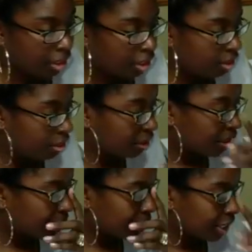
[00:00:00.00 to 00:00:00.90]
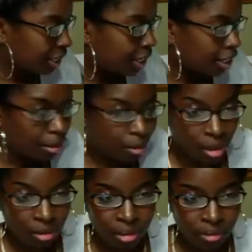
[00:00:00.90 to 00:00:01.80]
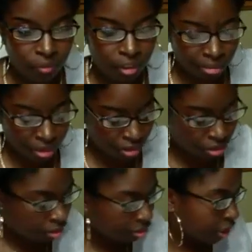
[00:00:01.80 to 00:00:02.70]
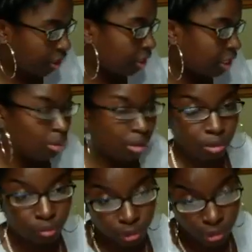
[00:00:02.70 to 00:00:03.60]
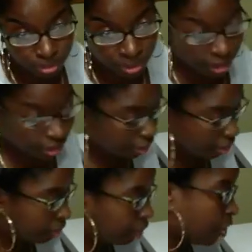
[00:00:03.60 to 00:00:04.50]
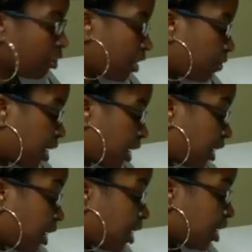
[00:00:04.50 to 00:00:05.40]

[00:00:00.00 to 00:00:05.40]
So let's say I'm all good with fundamentals and I want to move on to med-surg. Okay, fine.